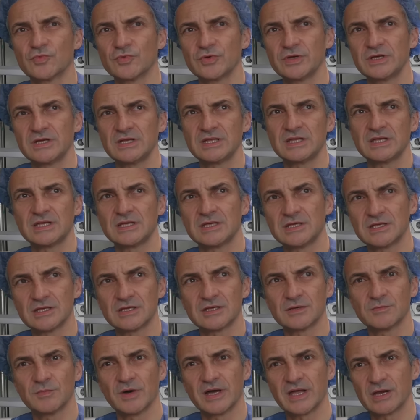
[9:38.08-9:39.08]
really
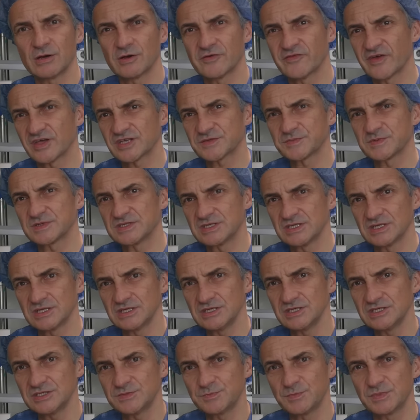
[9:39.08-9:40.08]
my area of expertise,